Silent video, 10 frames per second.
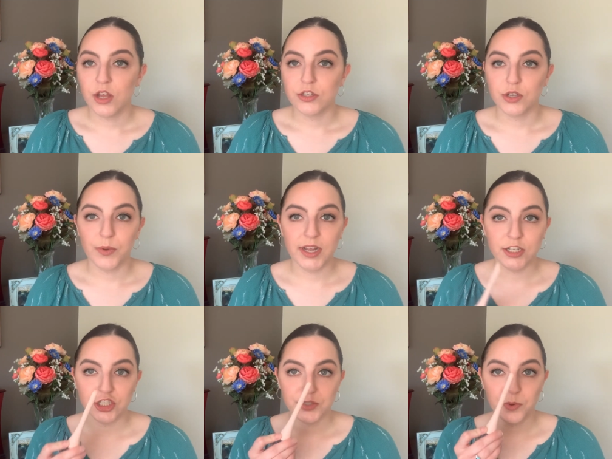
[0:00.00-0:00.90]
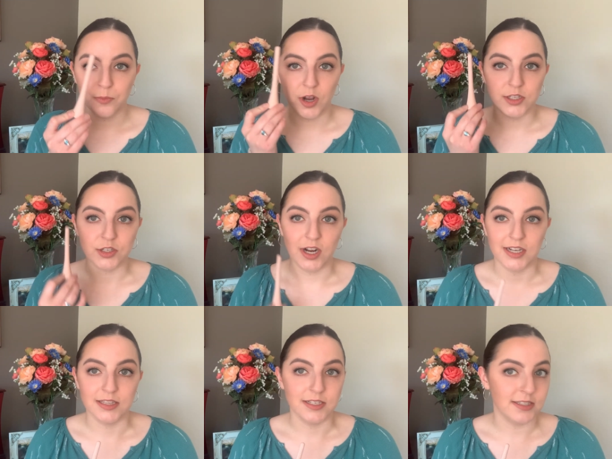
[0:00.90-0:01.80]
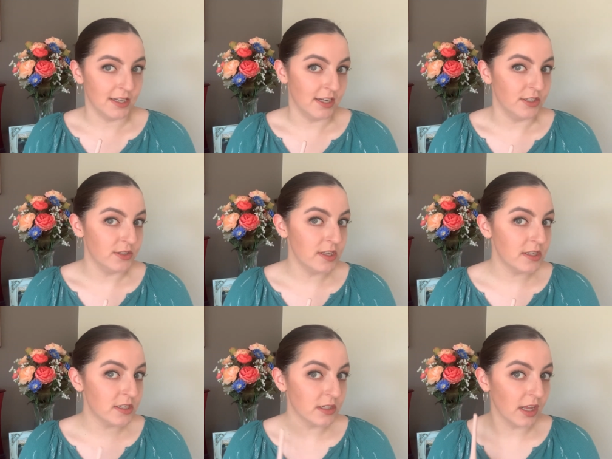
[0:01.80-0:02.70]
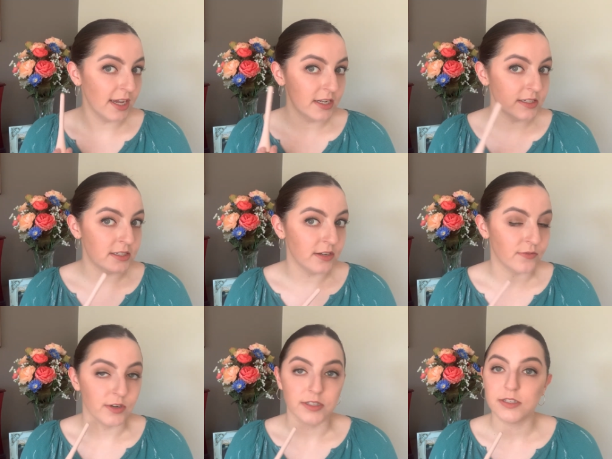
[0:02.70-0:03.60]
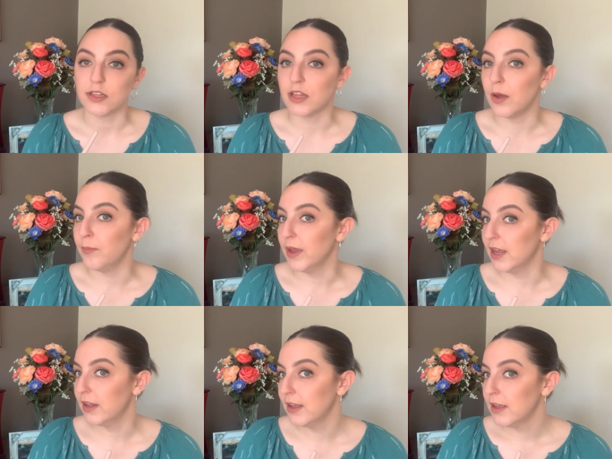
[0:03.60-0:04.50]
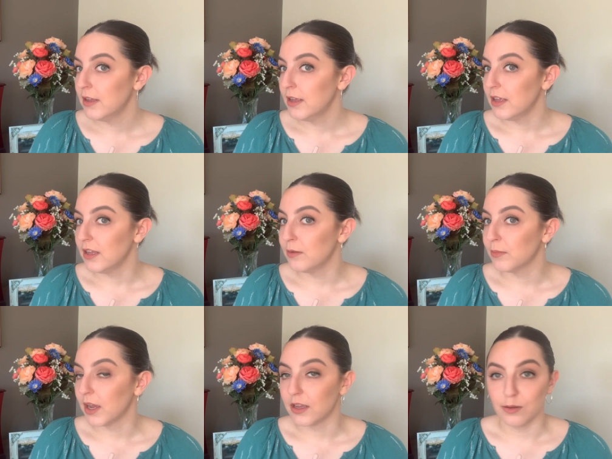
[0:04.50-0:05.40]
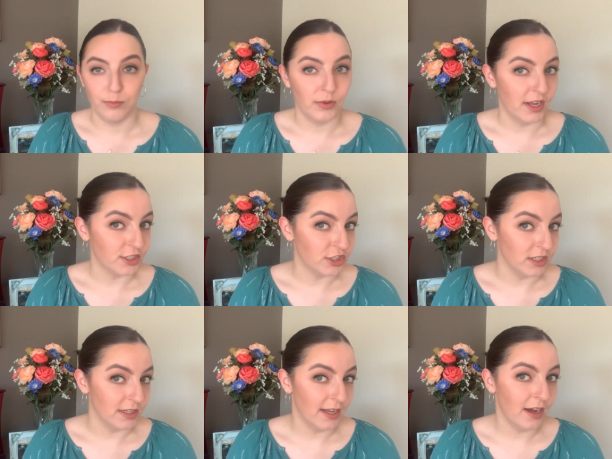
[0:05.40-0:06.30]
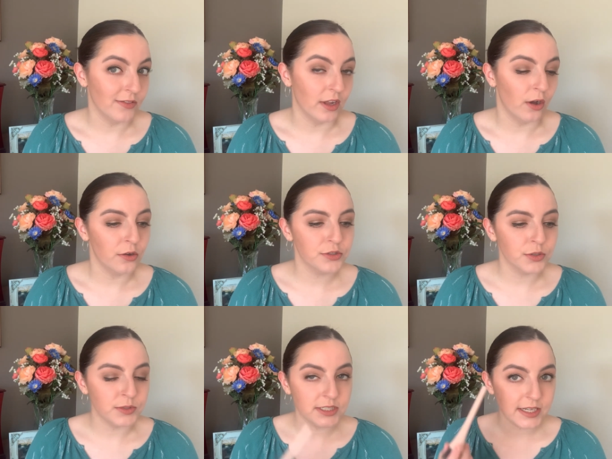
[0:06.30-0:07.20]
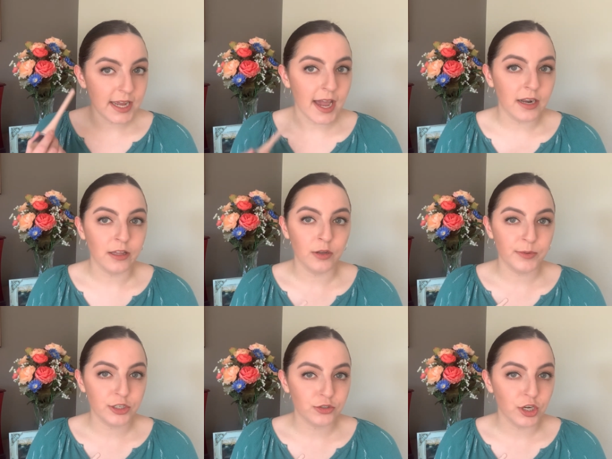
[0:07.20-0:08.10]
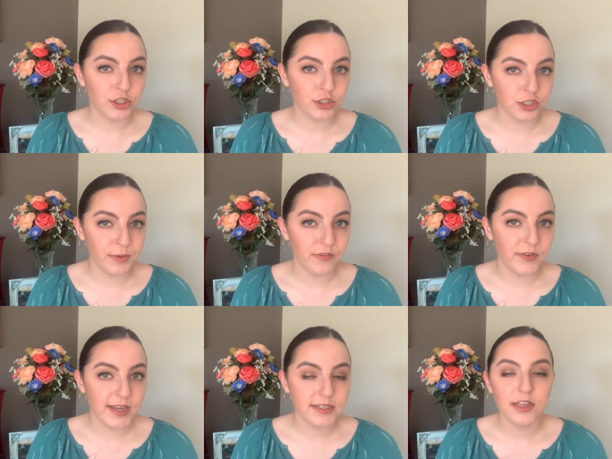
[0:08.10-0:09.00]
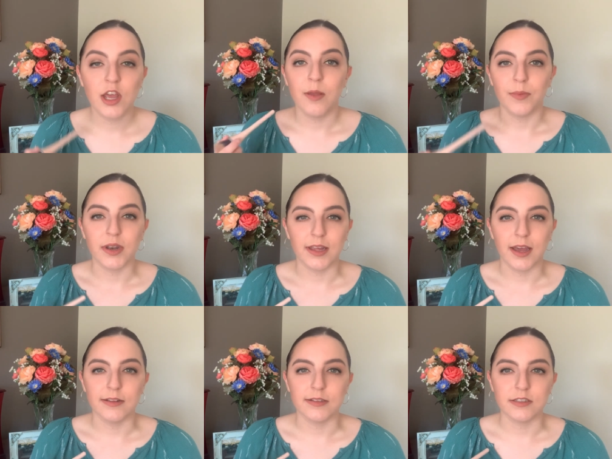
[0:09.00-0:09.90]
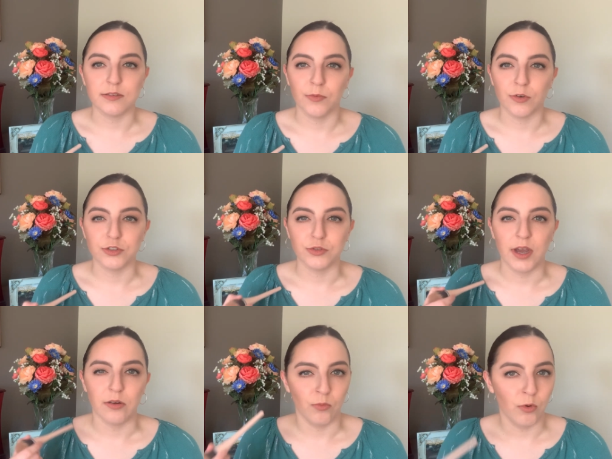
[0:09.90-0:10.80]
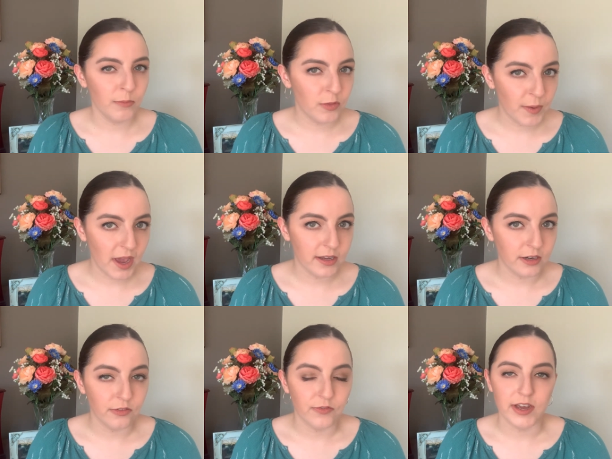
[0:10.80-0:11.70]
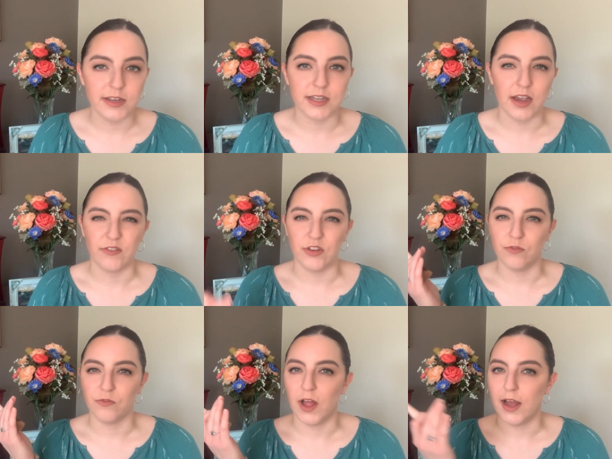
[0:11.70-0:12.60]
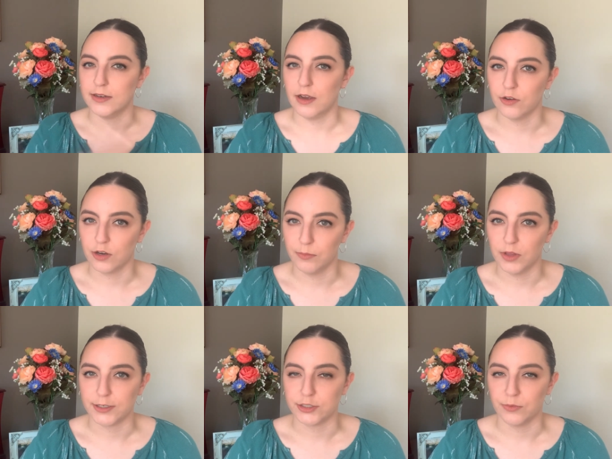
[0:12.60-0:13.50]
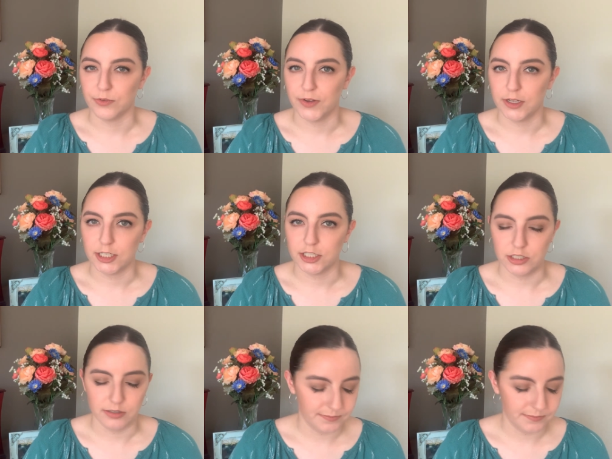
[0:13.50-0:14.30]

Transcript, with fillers: So I went ahead and just put bronzer on this side. Do you see the slightest difference that made in my complexion and how that also did add a little bit of structure to my face? But again, this is more to add warmth back into the face after you flattened out your complexion with foundation.